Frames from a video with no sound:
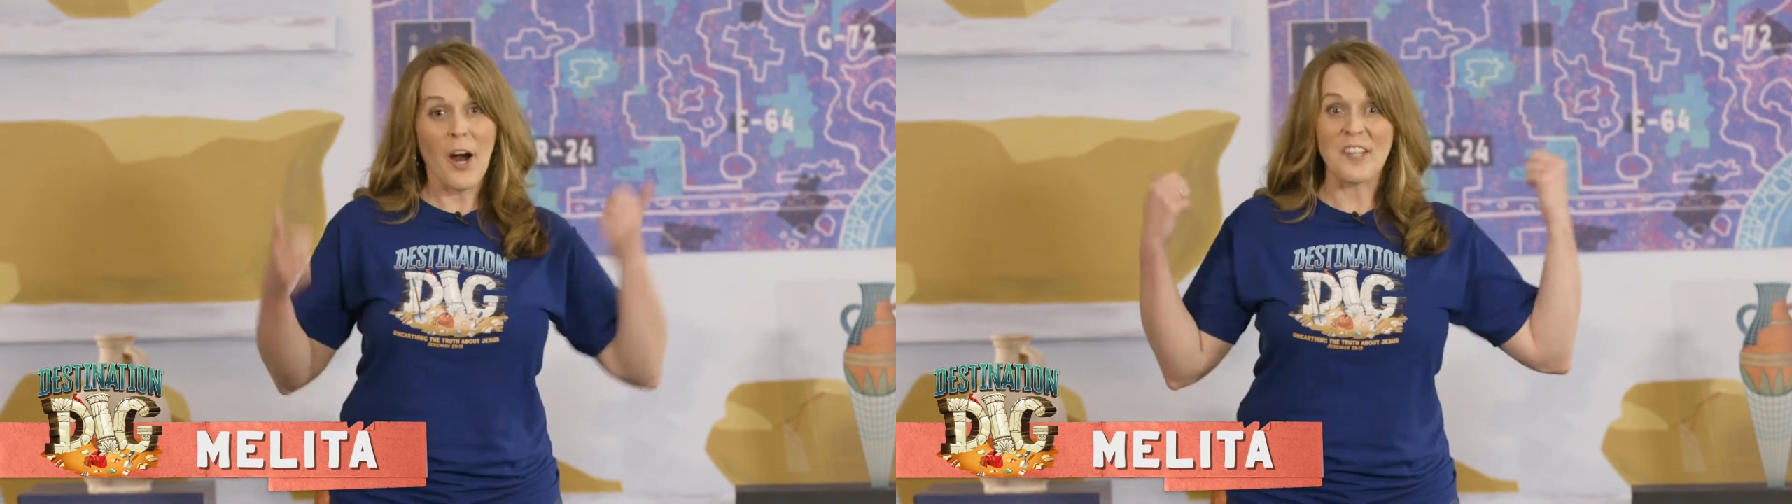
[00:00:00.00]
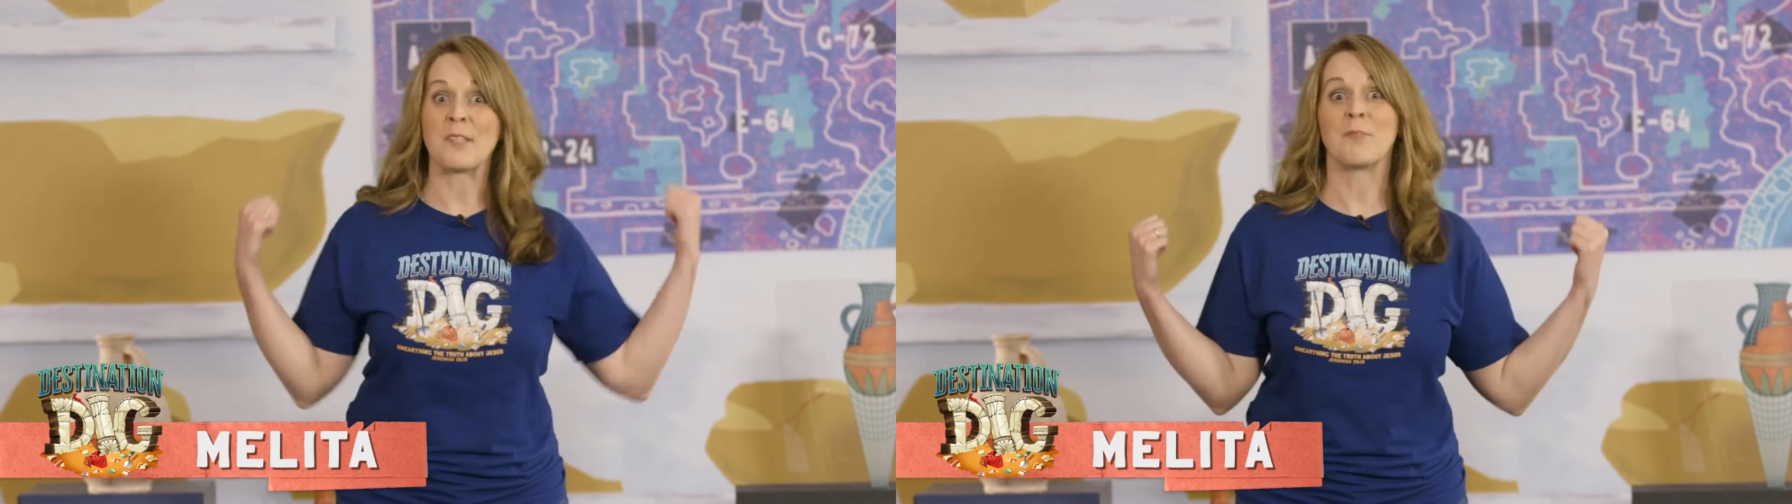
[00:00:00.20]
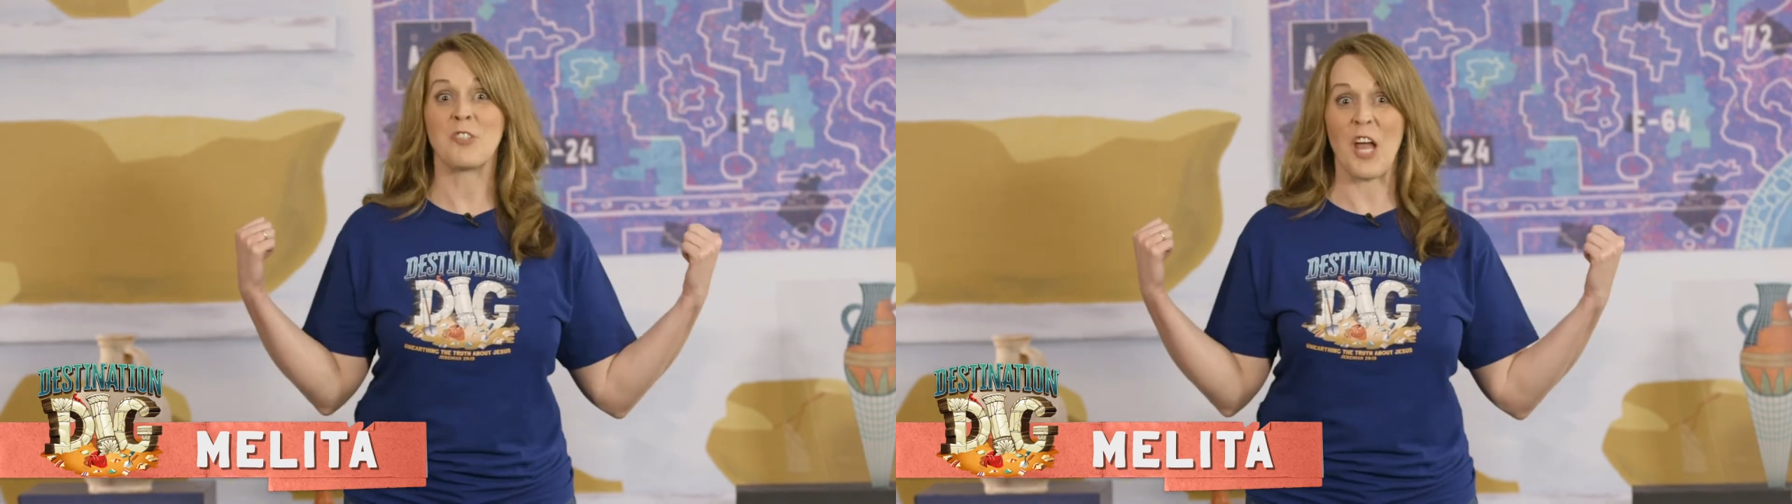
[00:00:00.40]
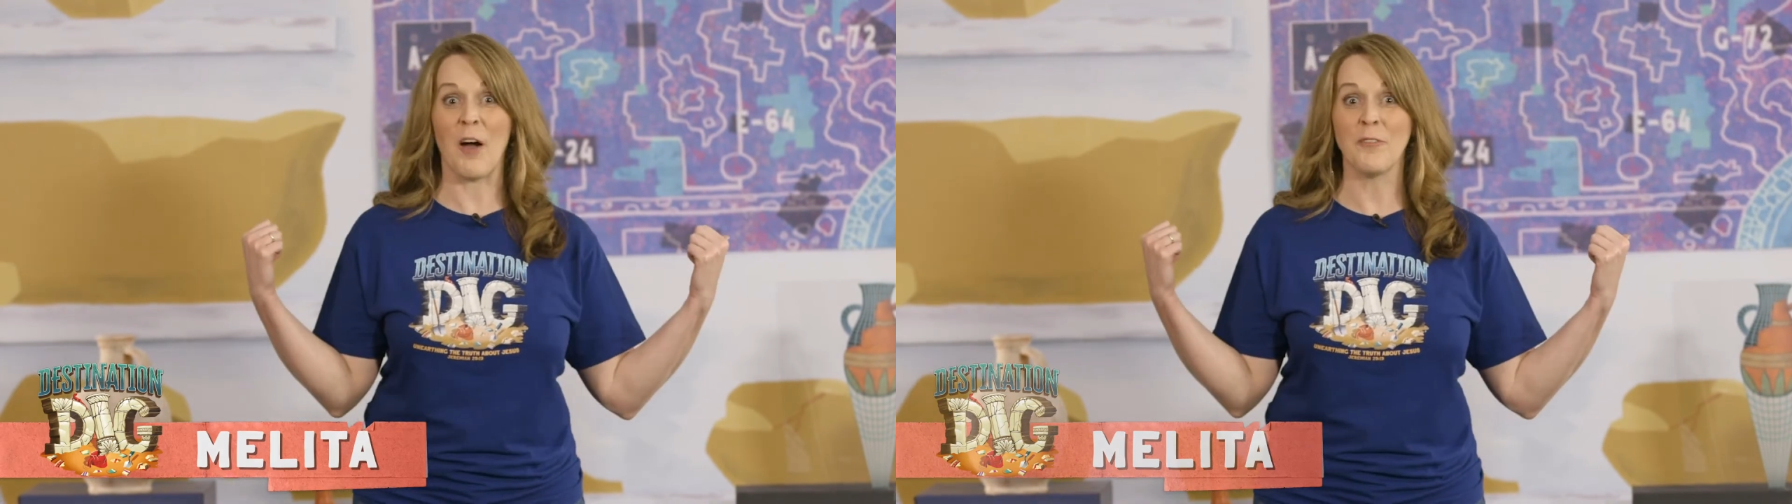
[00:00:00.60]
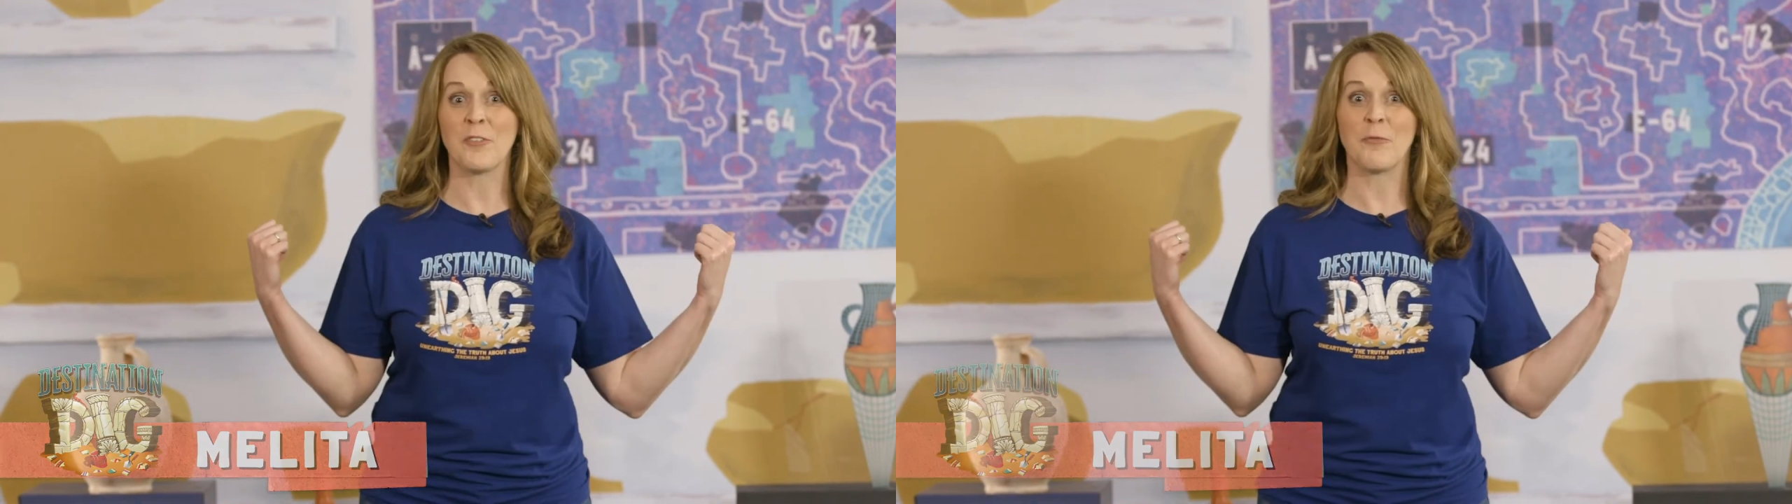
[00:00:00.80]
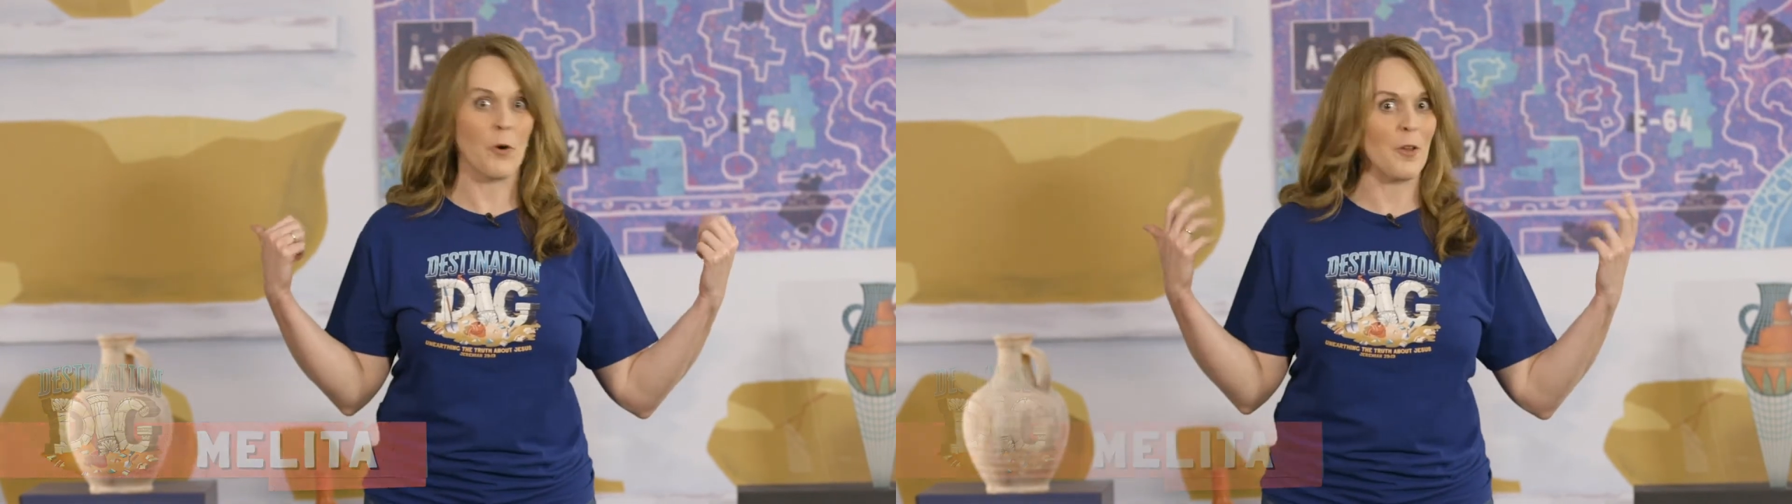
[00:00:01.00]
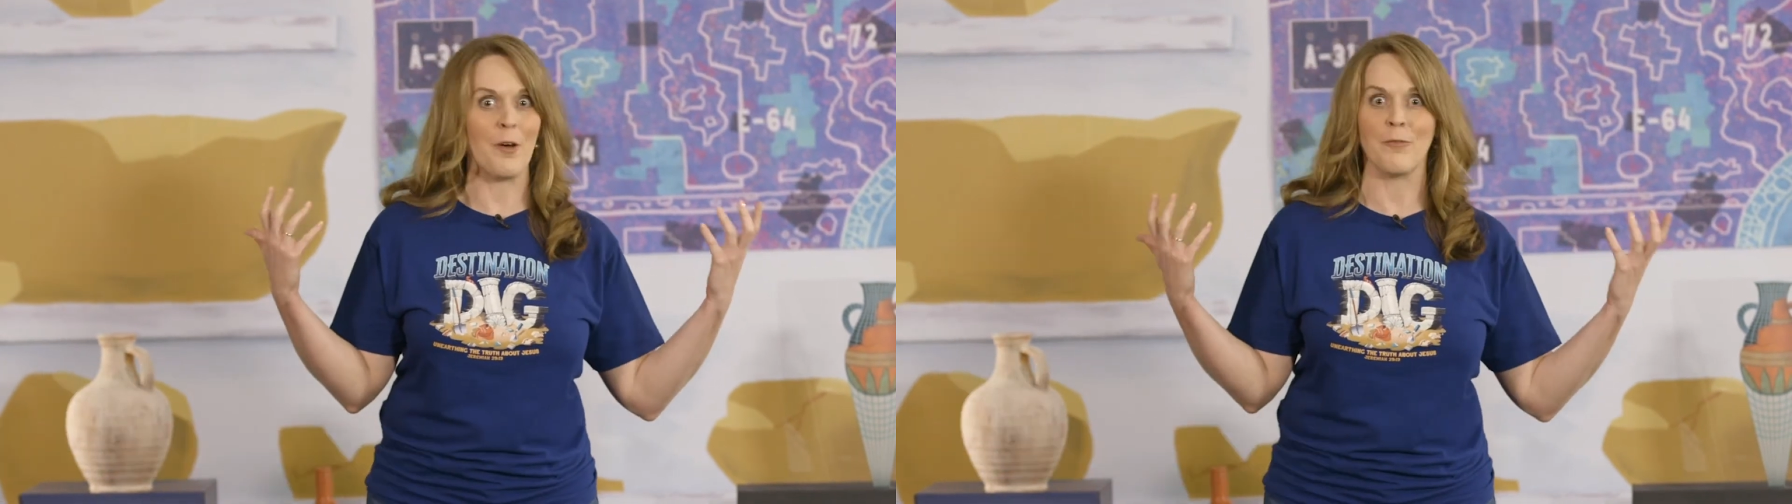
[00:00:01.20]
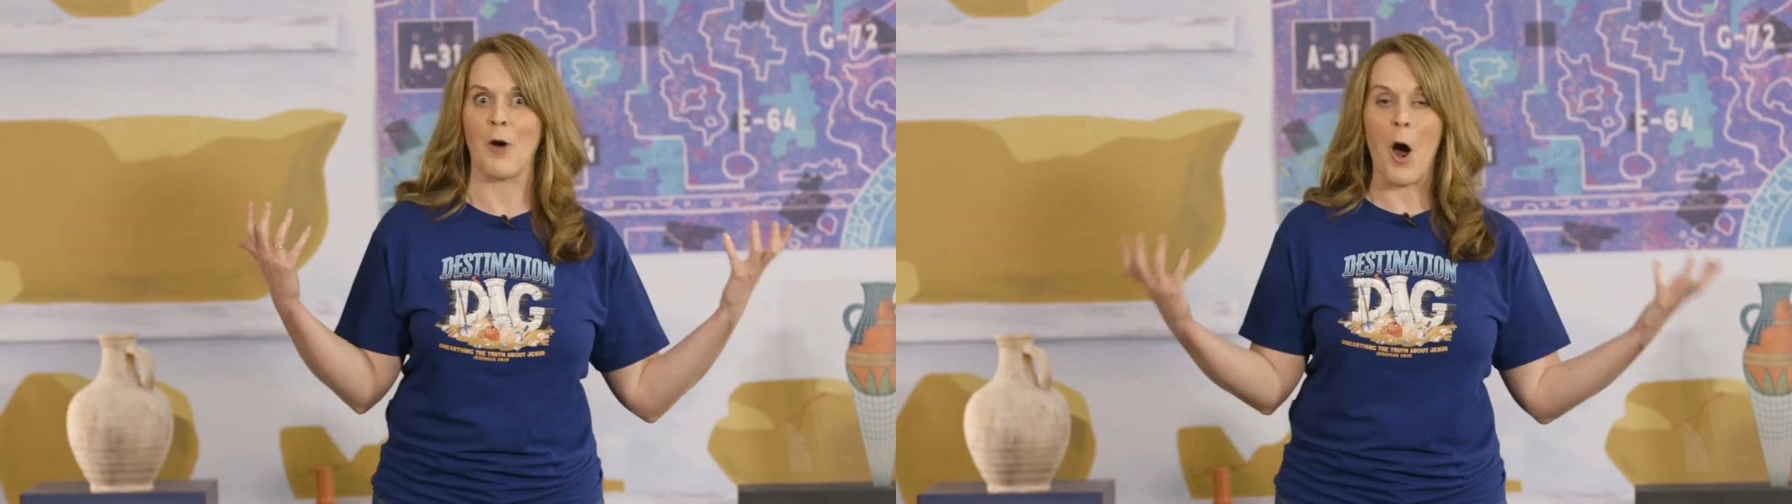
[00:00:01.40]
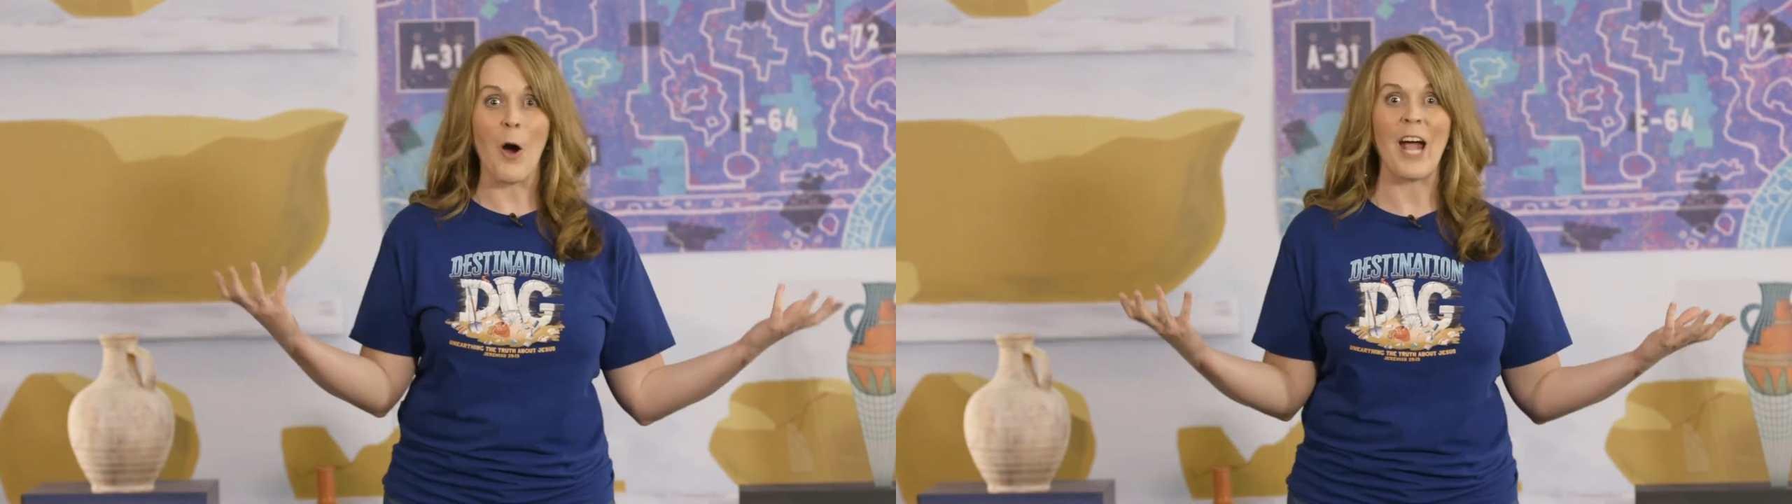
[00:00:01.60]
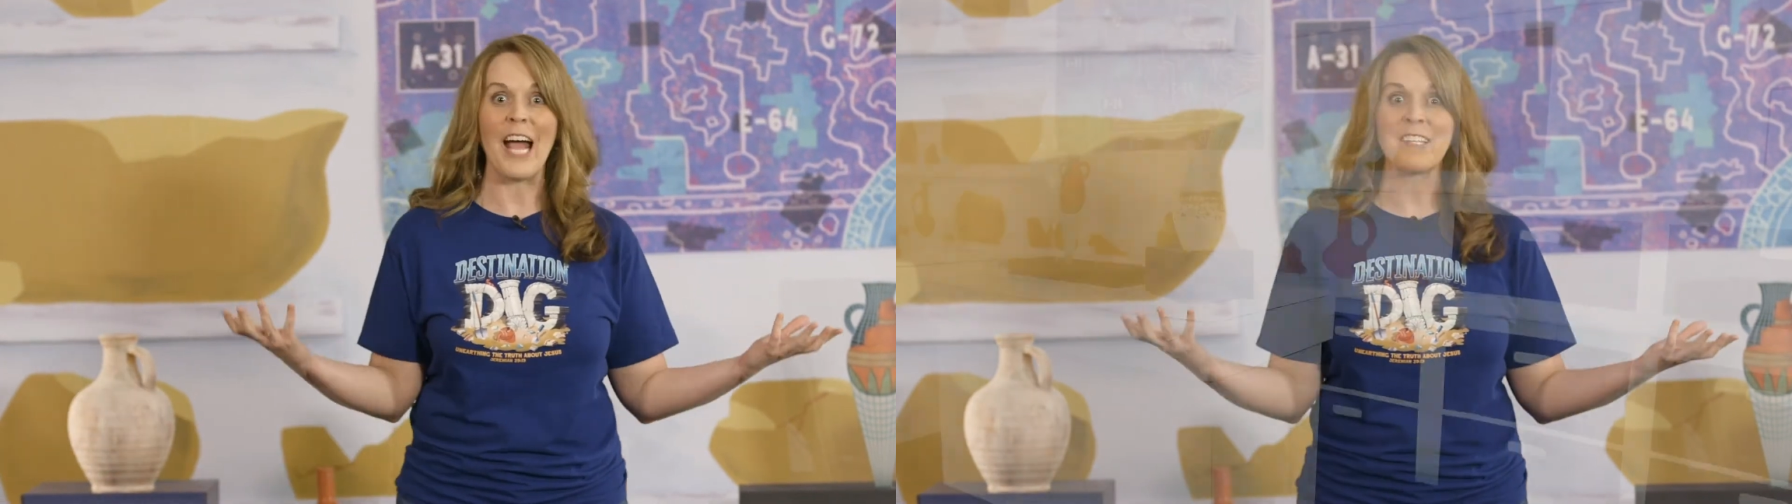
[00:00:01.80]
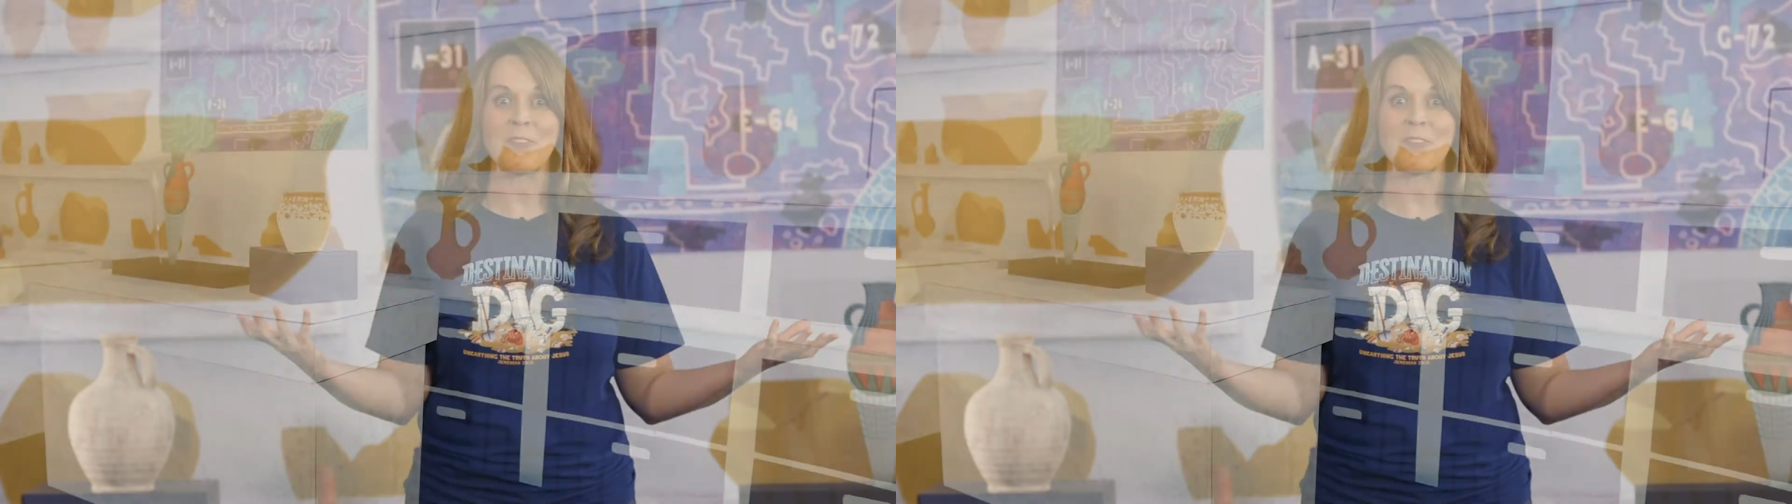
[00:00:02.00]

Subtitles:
are some shelves full of all kinds